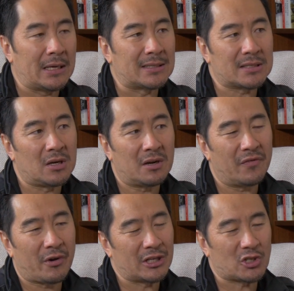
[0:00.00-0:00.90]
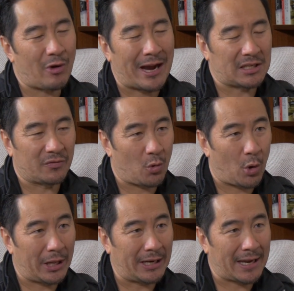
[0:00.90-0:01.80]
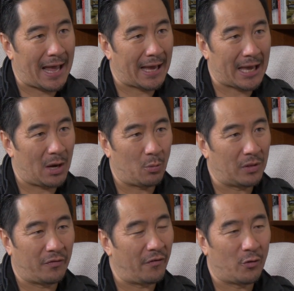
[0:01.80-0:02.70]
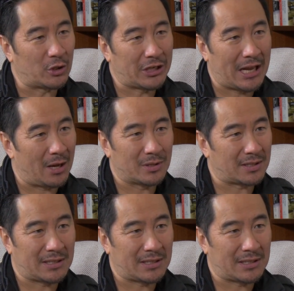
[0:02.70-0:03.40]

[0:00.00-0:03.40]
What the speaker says: it's not a very attractive quality to hang out with for 14 hours a